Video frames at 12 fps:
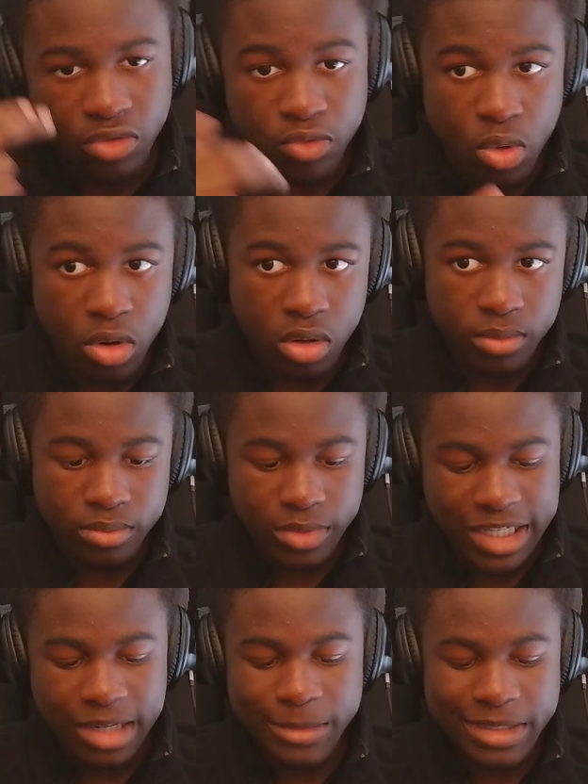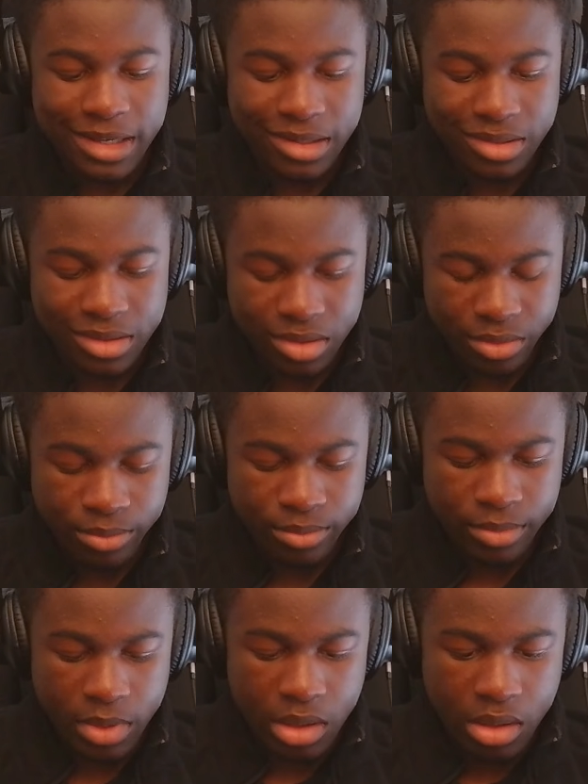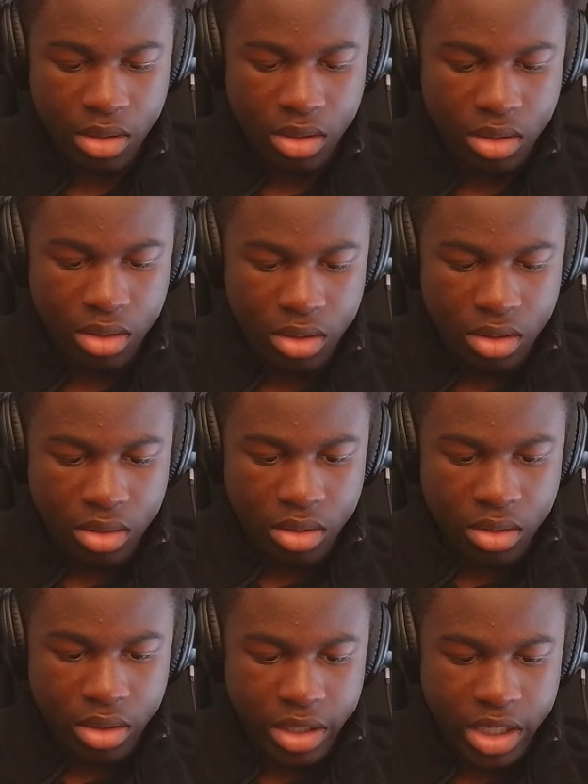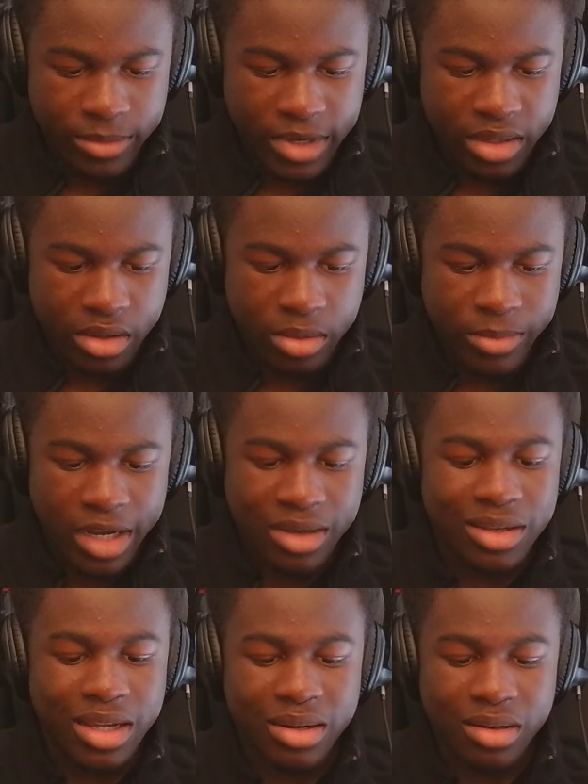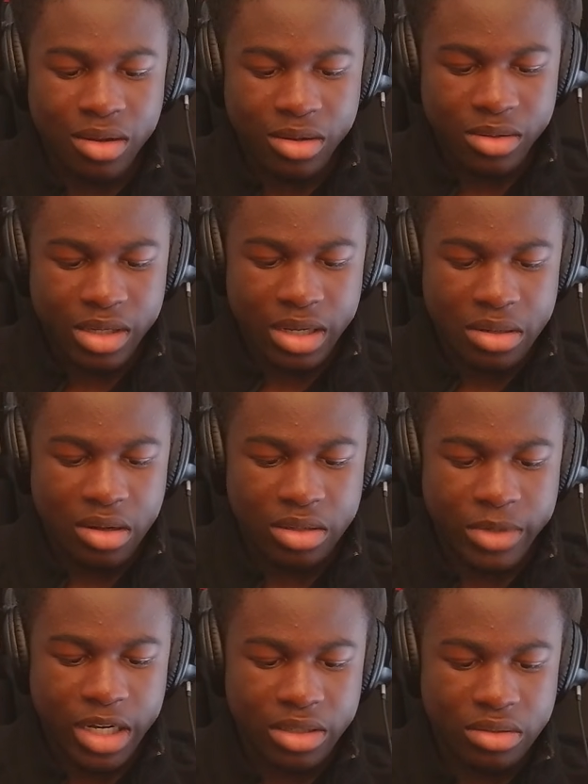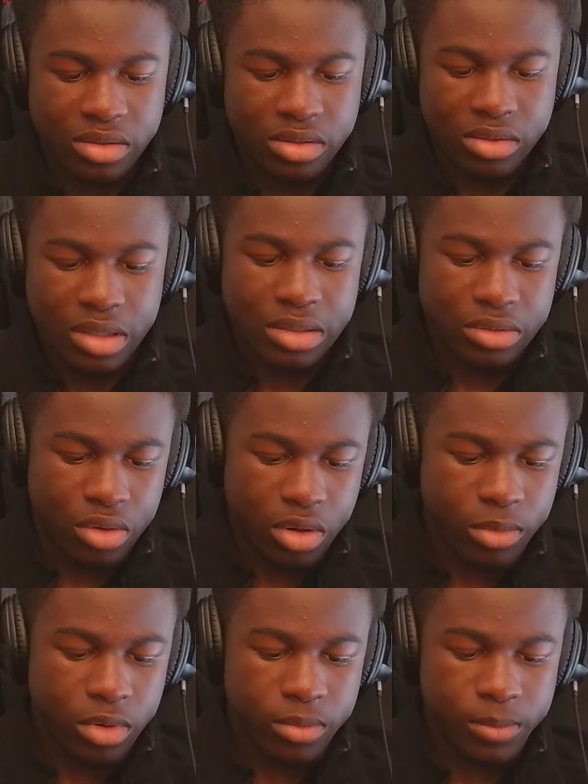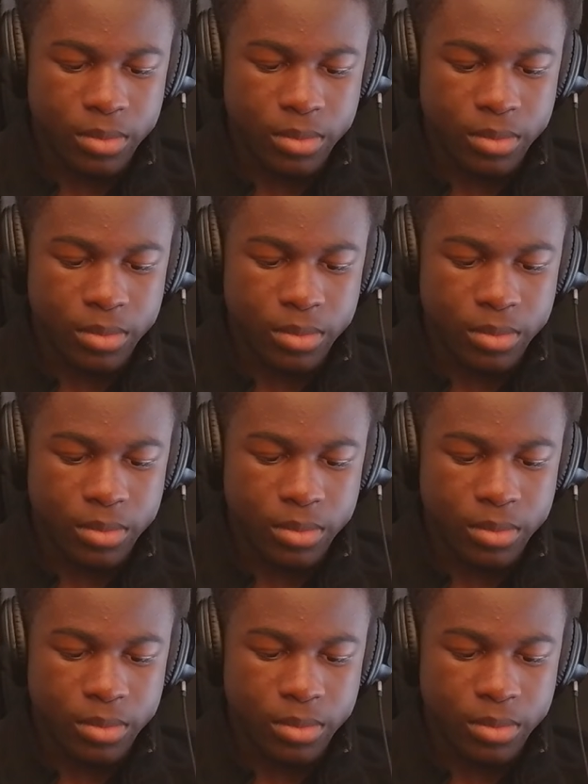war, same as tactician. Are you getting knocked back? Yeah, getting knocked back is normal.